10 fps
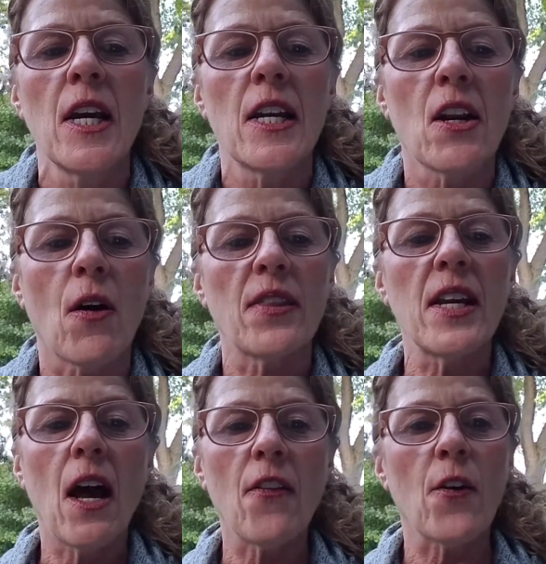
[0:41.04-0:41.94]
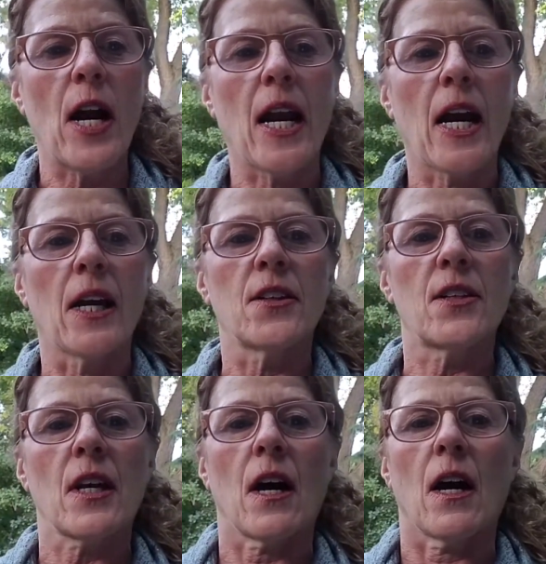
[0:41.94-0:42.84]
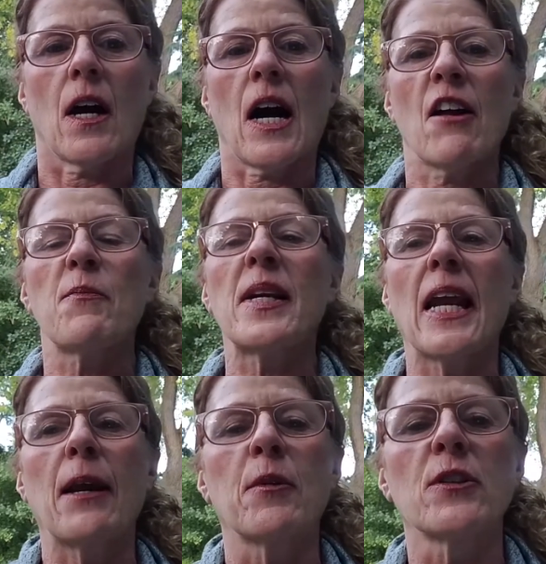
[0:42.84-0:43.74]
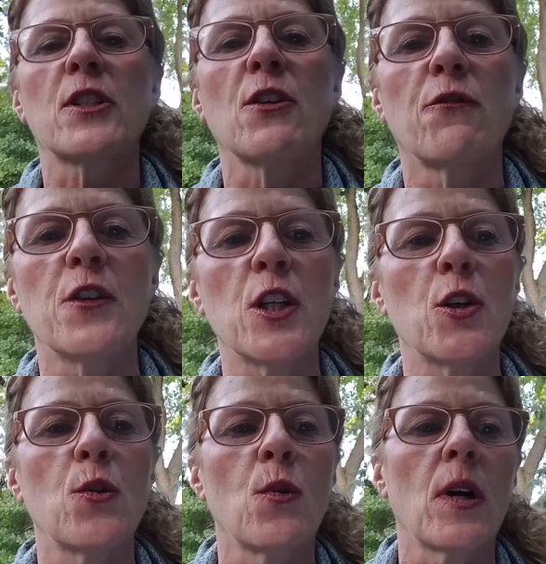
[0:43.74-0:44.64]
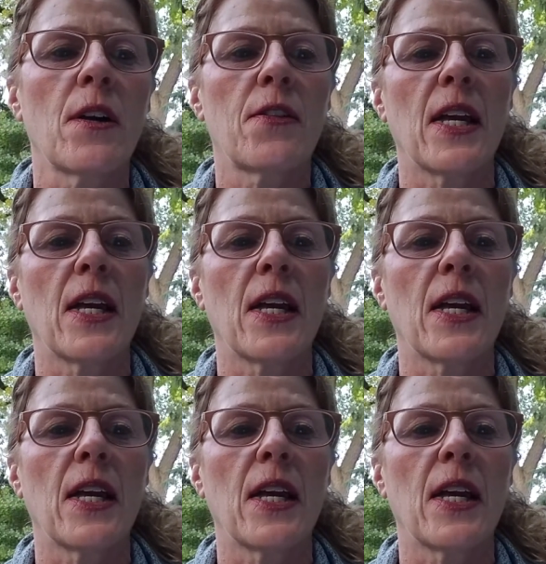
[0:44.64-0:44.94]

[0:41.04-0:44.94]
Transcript: Now, on the other hand, I've been able to view